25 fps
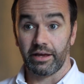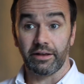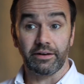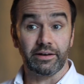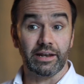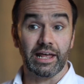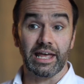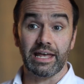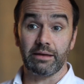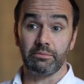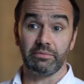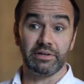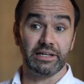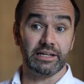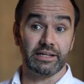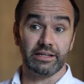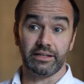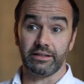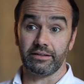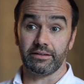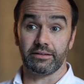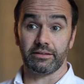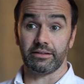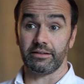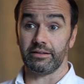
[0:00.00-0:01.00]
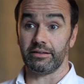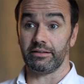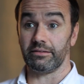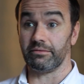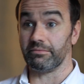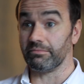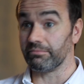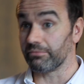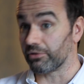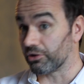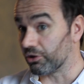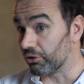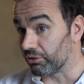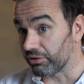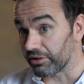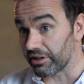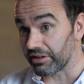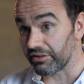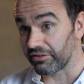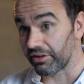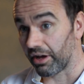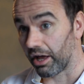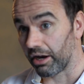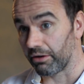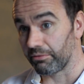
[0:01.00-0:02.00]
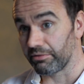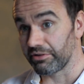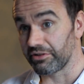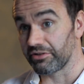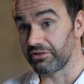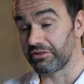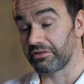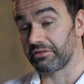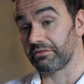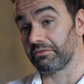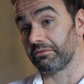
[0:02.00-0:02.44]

namely the gluten intolerant